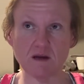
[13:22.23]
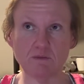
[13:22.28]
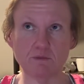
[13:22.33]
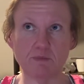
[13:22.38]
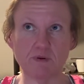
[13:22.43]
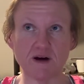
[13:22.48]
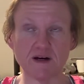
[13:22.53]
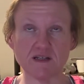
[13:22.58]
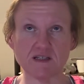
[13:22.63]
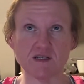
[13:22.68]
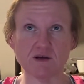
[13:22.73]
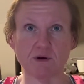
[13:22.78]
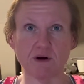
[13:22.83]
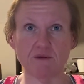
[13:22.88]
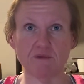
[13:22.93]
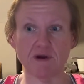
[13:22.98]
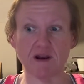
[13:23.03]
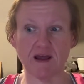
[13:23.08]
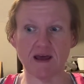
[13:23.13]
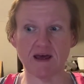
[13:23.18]
But so I
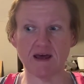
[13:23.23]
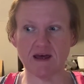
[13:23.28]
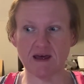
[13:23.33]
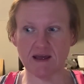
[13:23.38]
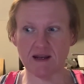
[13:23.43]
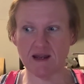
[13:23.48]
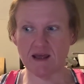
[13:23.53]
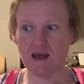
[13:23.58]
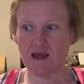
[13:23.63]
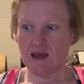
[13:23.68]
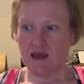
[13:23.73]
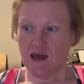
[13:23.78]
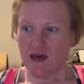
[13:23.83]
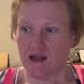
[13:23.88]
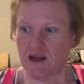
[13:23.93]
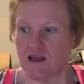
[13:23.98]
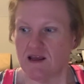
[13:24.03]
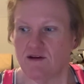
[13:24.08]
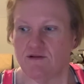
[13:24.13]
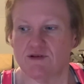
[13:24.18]
went ahead
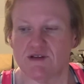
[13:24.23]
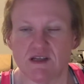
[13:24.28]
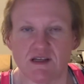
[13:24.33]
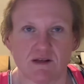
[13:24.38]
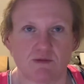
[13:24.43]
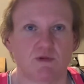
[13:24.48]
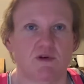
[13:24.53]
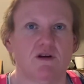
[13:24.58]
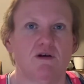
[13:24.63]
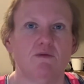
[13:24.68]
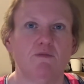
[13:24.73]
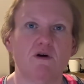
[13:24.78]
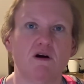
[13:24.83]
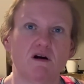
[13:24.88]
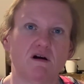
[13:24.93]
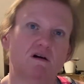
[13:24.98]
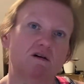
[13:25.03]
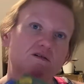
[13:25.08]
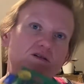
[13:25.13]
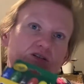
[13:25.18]
and I used these window
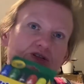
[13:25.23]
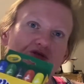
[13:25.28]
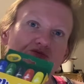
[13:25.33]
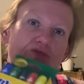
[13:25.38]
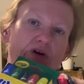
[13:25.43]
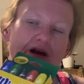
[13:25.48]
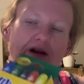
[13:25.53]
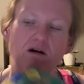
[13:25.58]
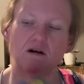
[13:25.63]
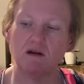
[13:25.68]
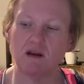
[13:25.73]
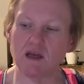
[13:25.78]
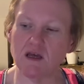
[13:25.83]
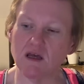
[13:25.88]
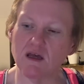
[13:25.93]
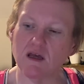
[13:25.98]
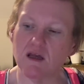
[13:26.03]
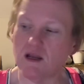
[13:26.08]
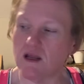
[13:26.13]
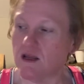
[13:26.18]
markers to write on
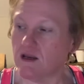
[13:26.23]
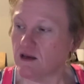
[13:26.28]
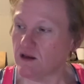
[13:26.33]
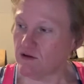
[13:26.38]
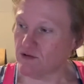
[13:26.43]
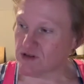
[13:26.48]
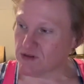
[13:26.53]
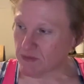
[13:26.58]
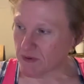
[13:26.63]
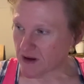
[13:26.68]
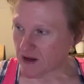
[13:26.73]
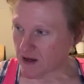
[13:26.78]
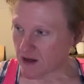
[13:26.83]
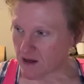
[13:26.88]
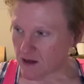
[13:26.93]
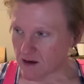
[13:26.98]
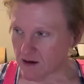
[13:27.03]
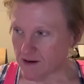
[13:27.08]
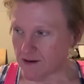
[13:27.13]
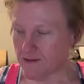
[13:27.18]
it, and used my